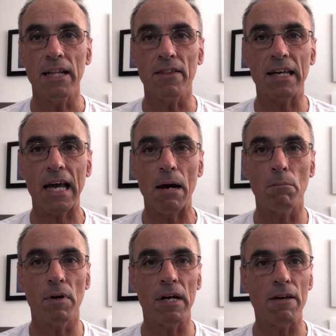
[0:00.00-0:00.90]
in the
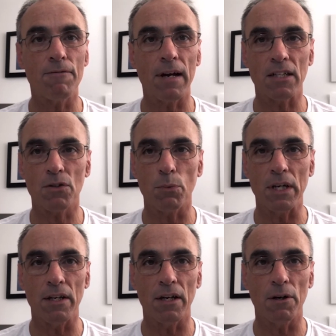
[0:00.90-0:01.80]
camera effects
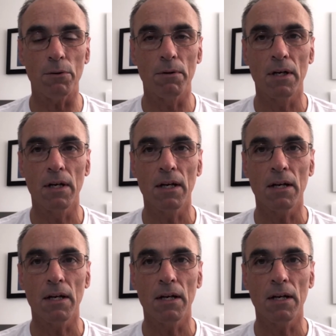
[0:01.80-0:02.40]
window,